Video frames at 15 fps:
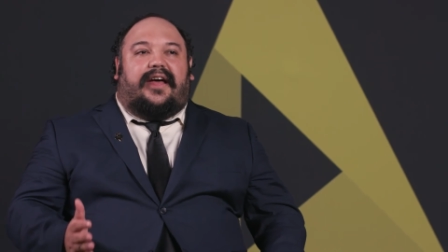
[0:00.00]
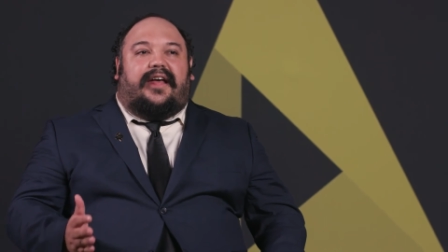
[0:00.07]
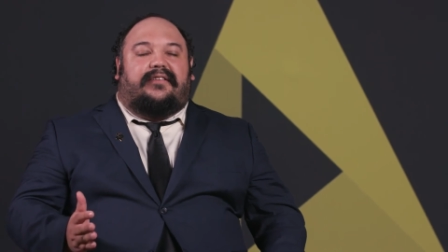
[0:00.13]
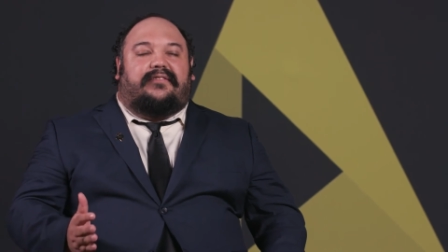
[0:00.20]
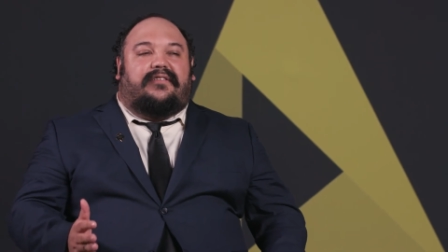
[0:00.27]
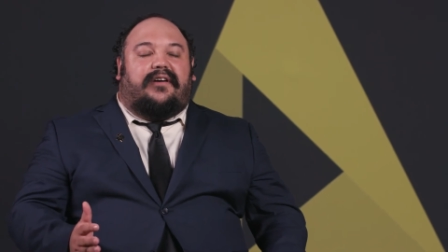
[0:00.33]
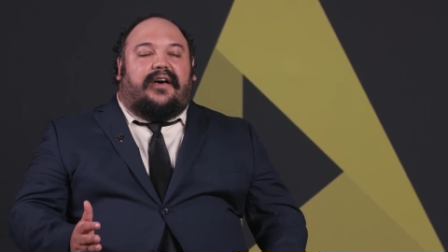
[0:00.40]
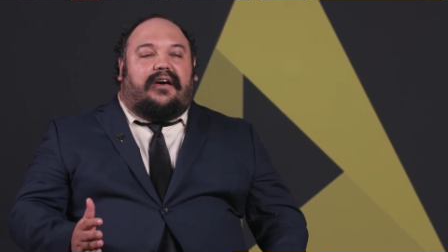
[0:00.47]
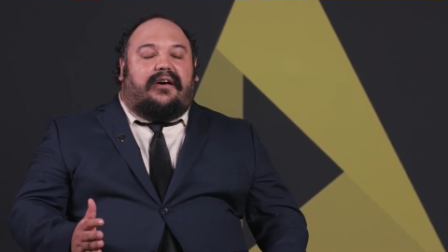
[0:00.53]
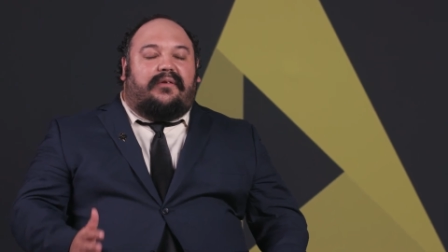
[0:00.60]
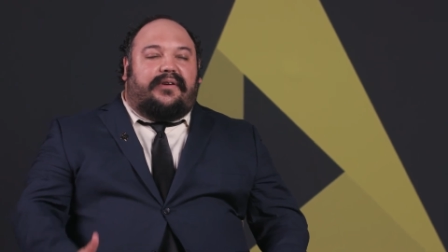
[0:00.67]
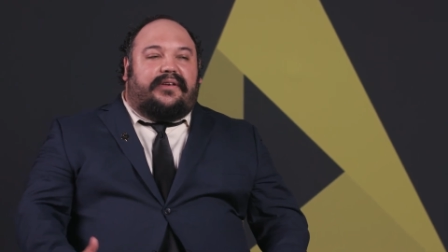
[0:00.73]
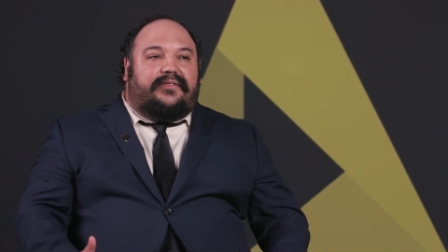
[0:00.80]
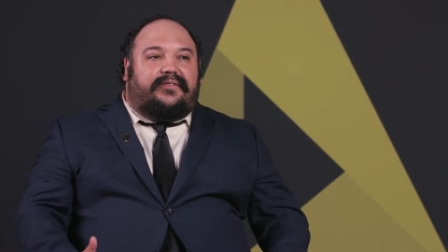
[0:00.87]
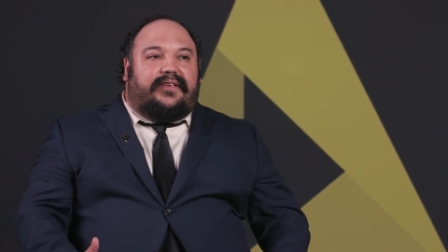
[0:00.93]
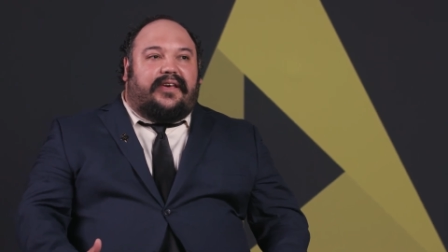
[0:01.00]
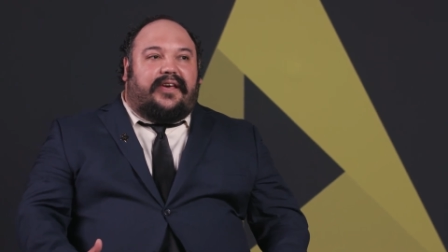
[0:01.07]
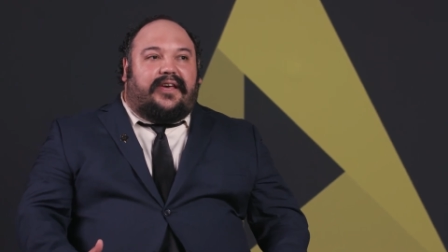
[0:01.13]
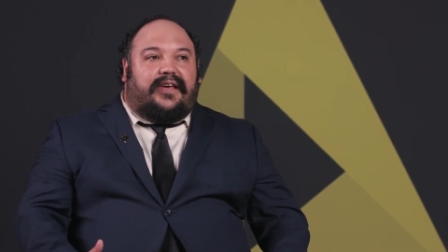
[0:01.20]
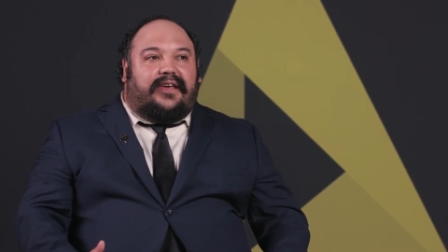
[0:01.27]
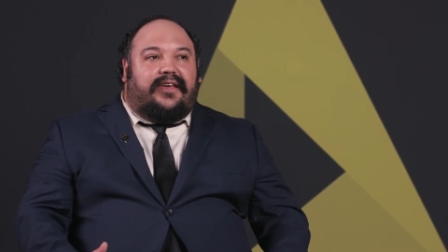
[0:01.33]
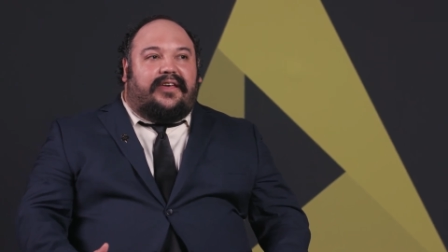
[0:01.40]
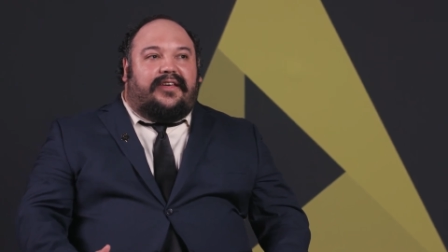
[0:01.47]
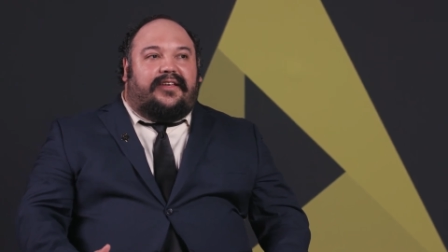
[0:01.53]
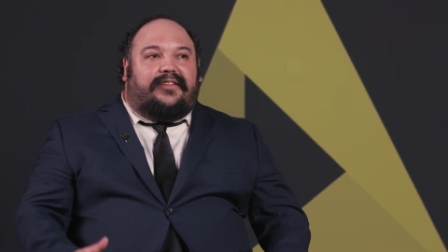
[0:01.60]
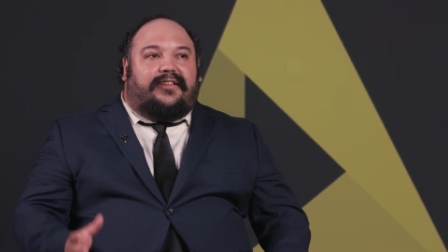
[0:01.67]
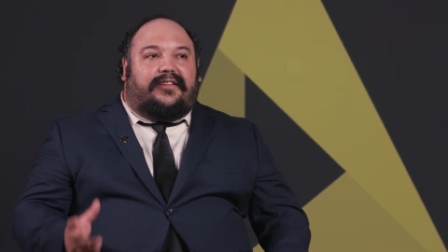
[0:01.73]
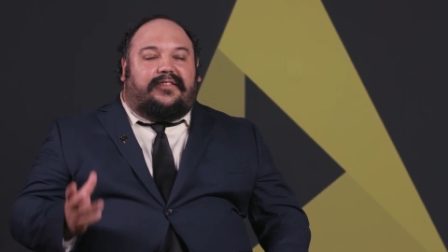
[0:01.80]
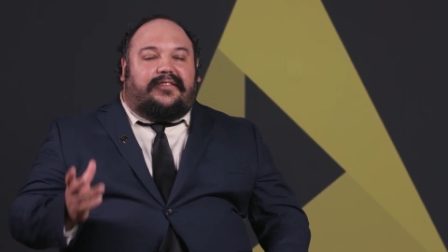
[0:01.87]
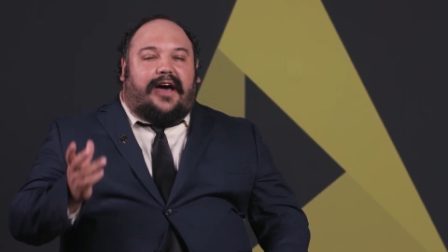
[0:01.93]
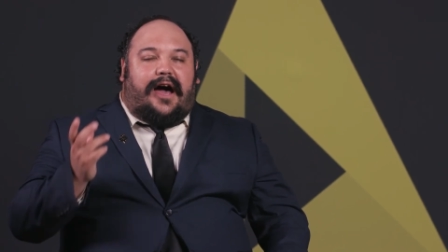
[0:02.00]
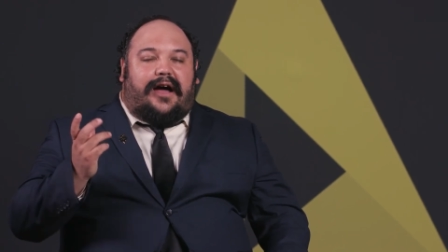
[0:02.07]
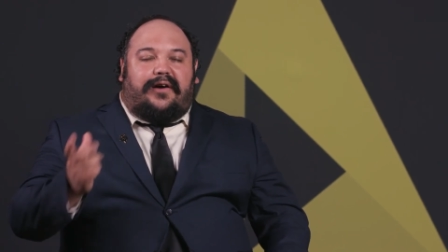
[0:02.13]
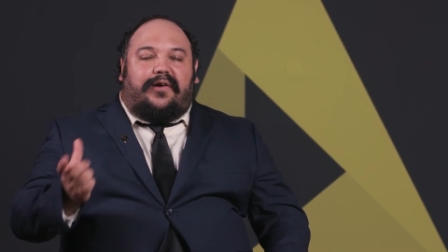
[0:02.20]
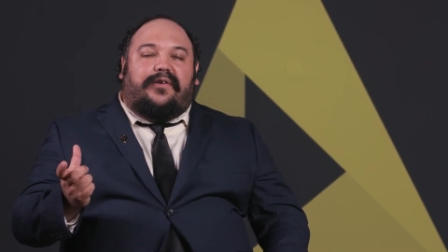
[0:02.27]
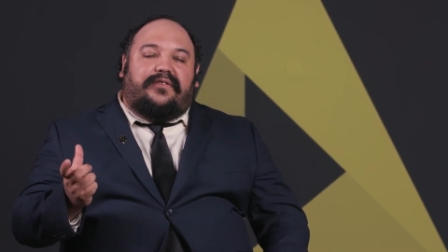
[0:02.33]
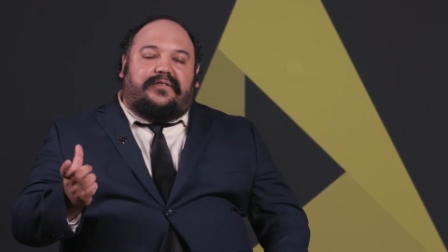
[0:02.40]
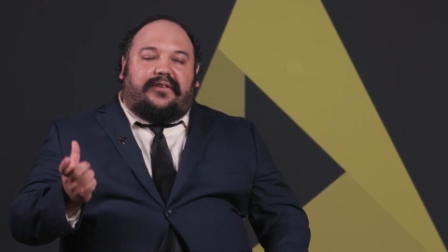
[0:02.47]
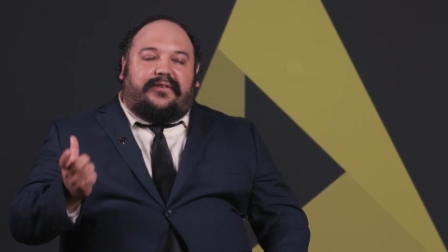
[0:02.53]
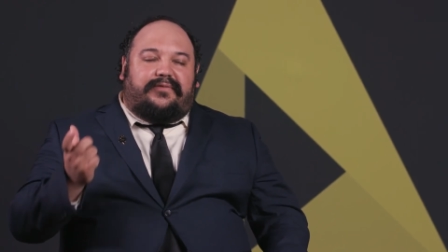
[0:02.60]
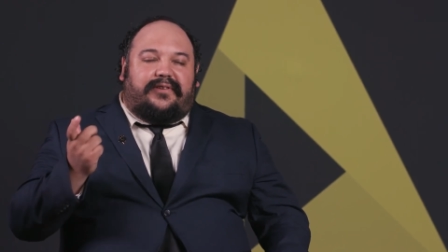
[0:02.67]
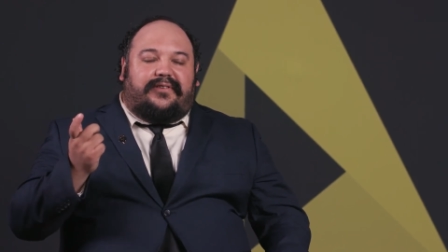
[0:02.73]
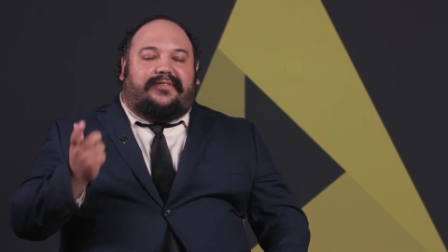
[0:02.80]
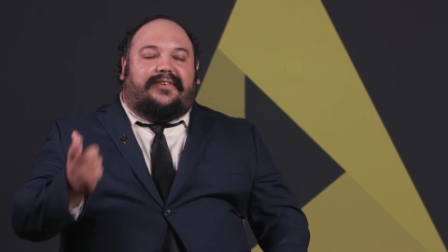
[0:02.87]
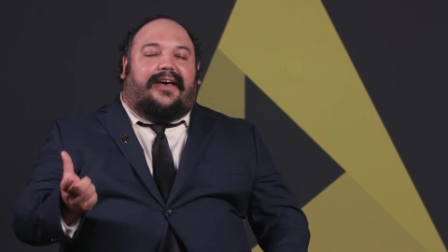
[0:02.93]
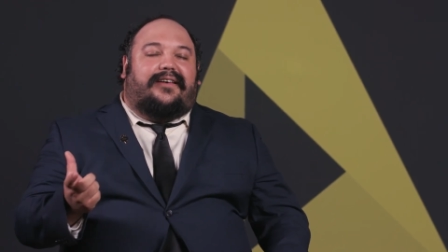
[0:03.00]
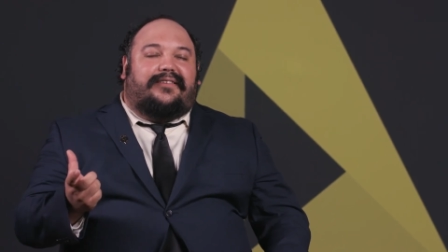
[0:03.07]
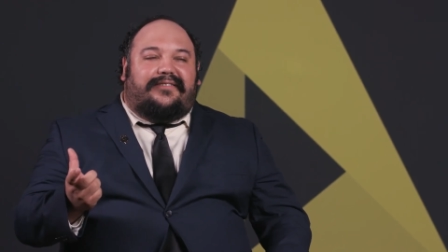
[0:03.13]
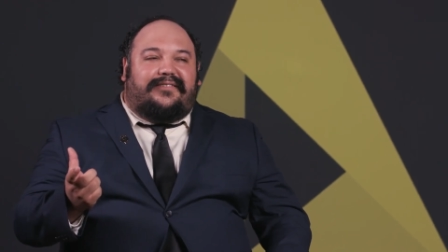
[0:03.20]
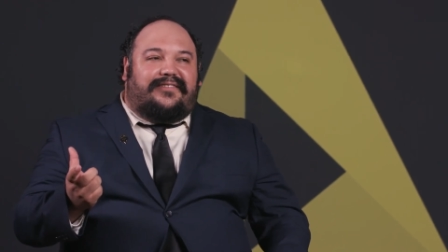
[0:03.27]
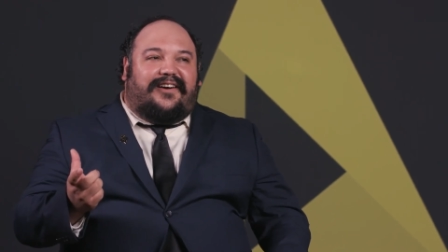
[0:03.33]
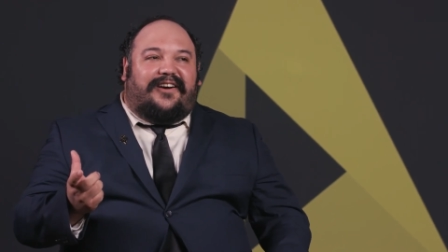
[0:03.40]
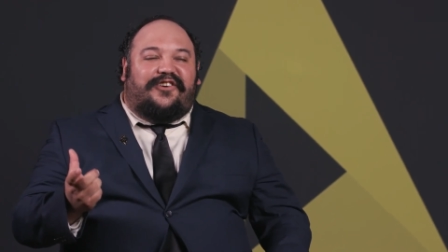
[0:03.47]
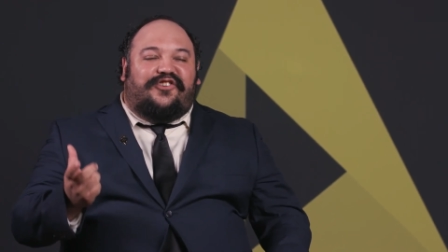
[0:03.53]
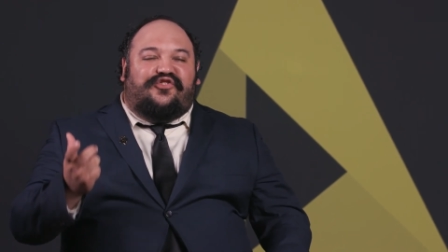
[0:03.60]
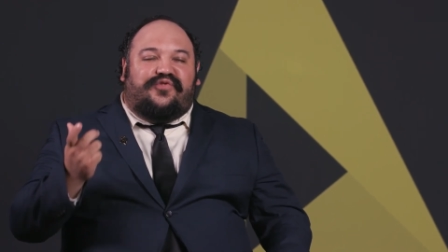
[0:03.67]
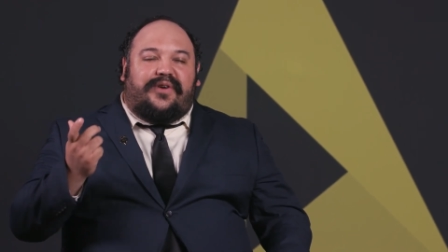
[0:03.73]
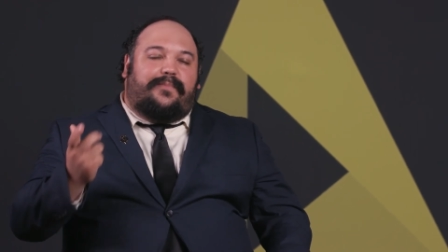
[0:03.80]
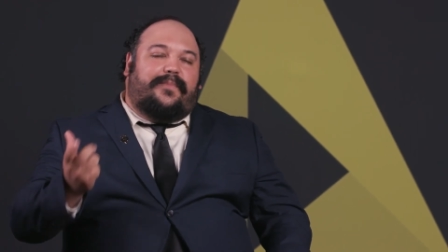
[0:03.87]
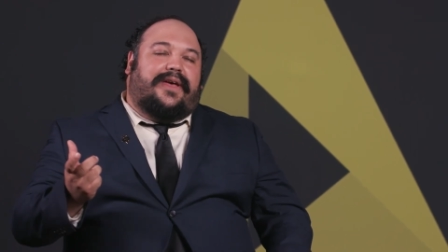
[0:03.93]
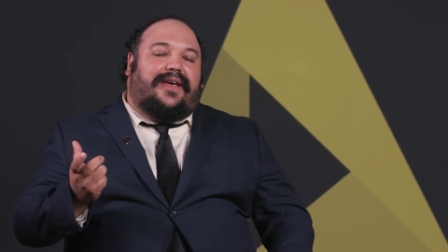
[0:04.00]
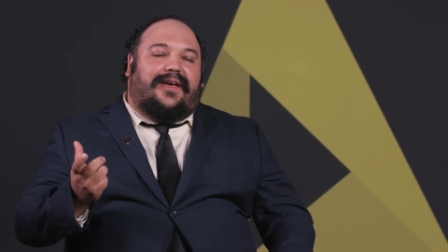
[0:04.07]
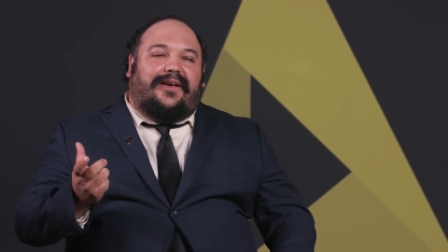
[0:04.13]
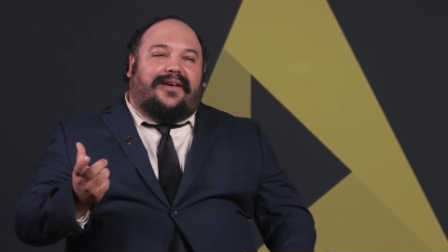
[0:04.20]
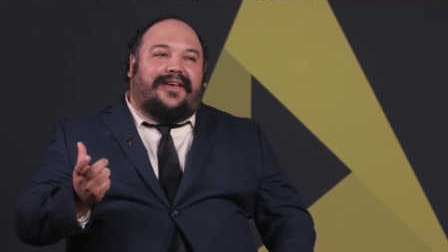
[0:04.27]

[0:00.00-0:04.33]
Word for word: And so I always say the tacos of success are dripping